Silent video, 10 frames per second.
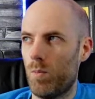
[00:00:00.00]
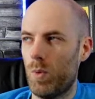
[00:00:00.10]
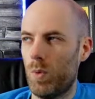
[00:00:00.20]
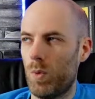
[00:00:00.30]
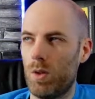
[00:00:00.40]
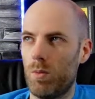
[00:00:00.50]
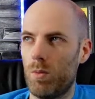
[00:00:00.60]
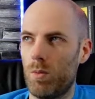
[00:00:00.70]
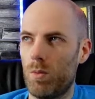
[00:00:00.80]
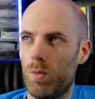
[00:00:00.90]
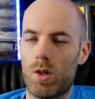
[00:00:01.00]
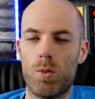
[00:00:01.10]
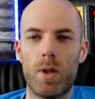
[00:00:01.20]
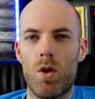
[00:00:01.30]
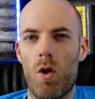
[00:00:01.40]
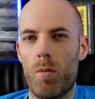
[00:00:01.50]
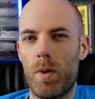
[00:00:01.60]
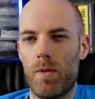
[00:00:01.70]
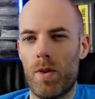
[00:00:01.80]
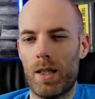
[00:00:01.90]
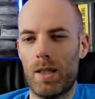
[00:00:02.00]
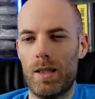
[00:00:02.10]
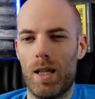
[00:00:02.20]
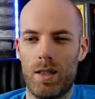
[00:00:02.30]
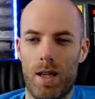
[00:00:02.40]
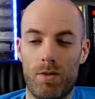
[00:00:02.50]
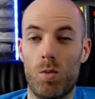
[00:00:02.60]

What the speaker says: we get switched off by the fact that you actually have